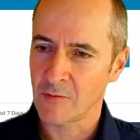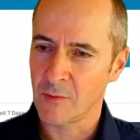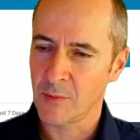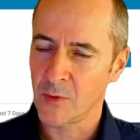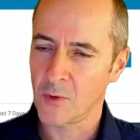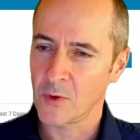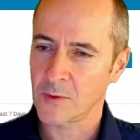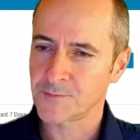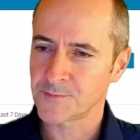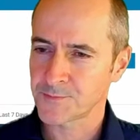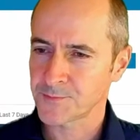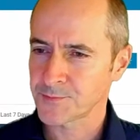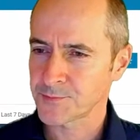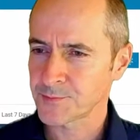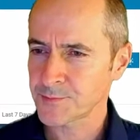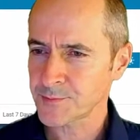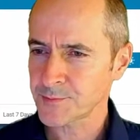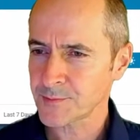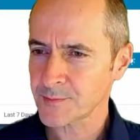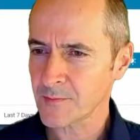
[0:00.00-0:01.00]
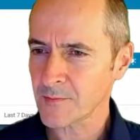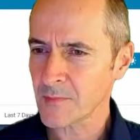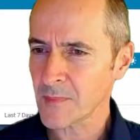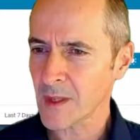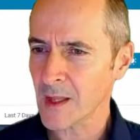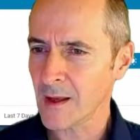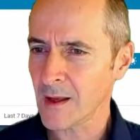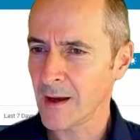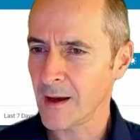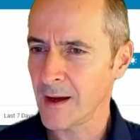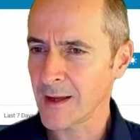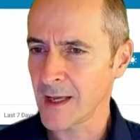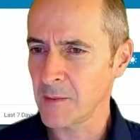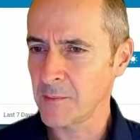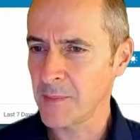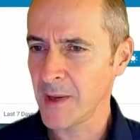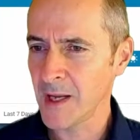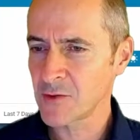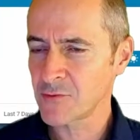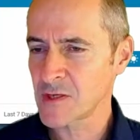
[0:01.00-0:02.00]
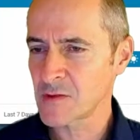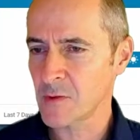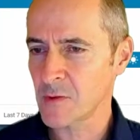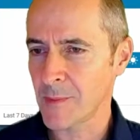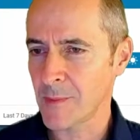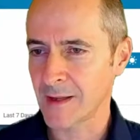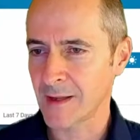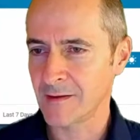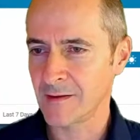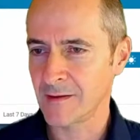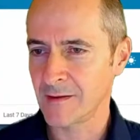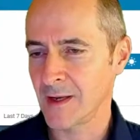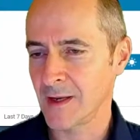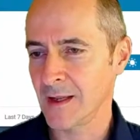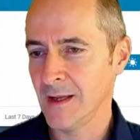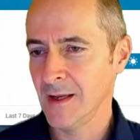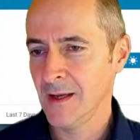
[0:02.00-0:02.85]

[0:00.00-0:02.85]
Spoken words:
report. Okay, battery swap activity.